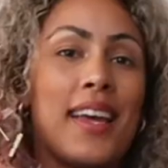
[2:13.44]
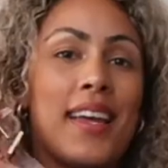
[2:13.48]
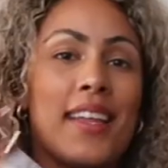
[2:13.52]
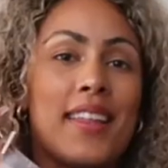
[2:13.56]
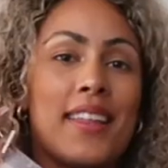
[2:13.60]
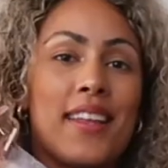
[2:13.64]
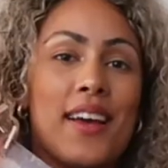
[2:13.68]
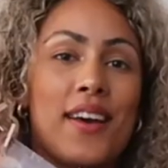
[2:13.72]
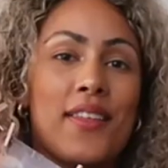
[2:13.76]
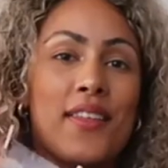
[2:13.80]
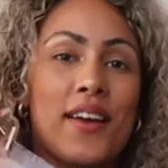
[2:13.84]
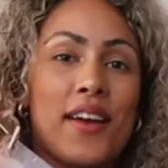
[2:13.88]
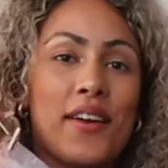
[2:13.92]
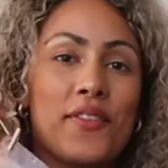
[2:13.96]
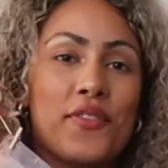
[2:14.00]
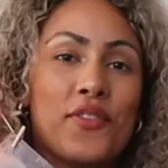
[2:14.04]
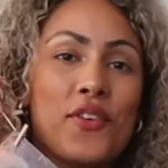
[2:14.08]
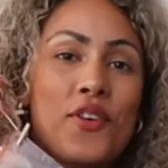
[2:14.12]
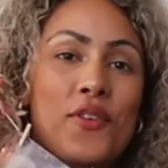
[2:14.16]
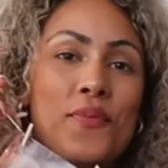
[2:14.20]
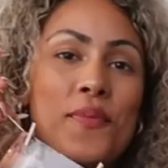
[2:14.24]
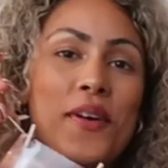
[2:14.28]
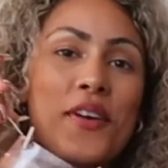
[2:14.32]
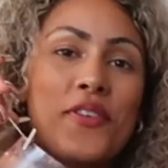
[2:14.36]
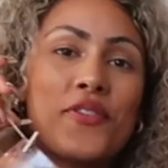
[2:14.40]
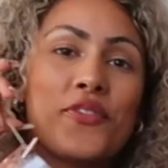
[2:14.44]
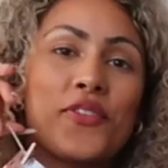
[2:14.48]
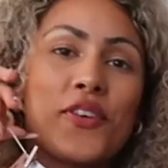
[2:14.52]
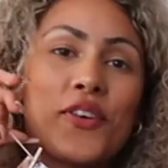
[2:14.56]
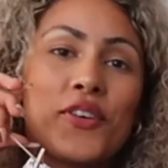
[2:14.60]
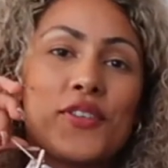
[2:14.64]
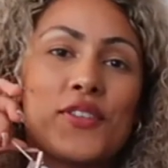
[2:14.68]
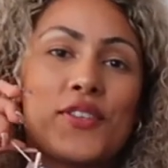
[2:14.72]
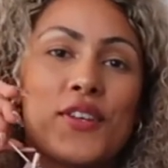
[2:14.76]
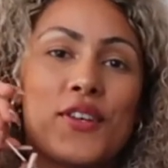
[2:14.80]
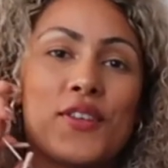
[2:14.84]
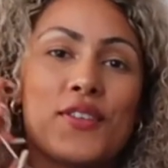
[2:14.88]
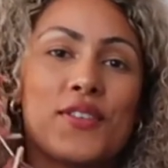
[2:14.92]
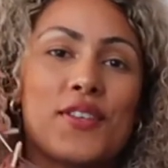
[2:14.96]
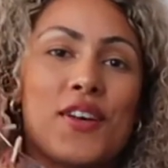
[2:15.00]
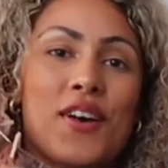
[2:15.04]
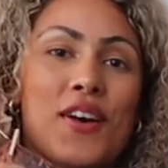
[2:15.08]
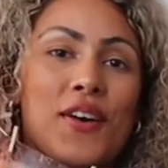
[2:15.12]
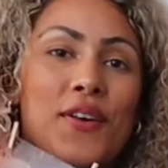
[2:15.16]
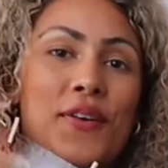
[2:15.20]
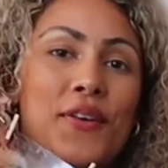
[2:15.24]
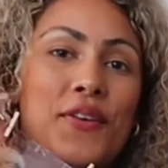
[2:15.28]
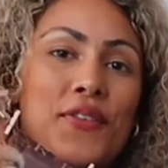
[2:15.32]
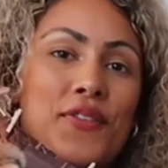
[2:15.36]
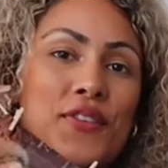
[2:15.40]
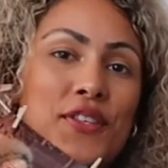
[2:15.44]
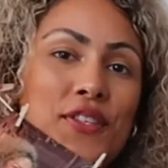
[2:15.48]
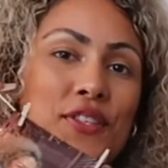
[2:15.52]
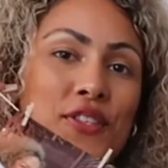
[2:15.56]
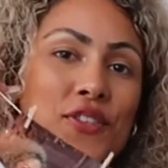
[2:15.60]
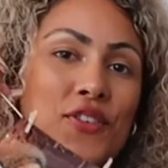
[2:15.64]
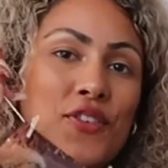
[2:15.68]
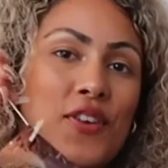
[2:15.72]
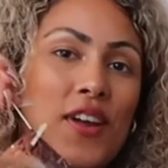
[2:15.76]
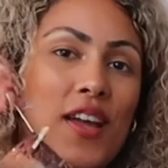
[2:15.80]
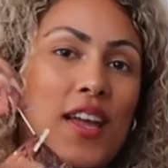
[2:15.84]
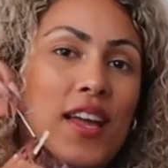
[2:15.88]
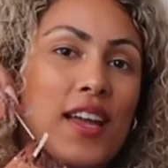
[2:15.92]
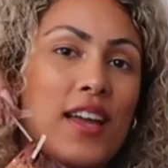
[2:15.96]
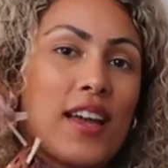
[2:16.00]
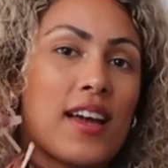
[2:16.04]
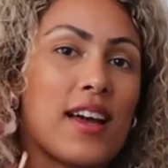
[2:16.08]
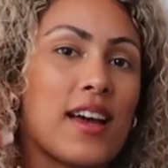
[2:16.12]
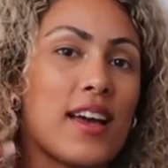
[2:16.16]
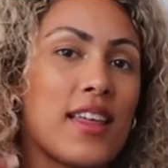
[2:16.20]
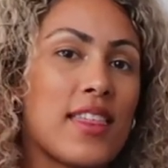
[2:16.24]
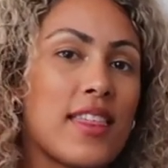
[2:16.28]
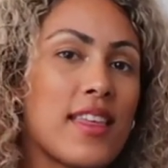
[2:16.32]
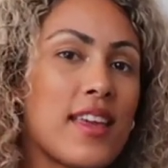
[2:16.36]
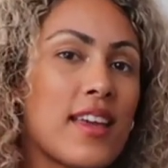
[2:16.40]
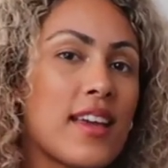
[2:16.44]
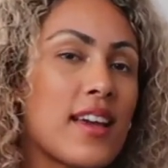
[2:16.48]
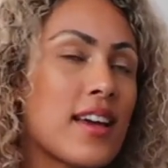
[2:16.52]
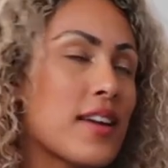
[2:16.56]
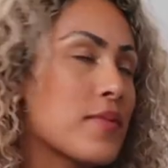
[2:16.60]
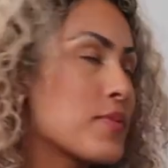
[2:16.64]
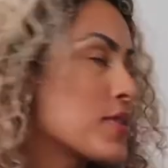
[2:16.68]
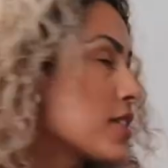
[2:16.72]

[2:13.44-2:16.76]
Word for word: Now that I've got my photos hung on the string, I think I'm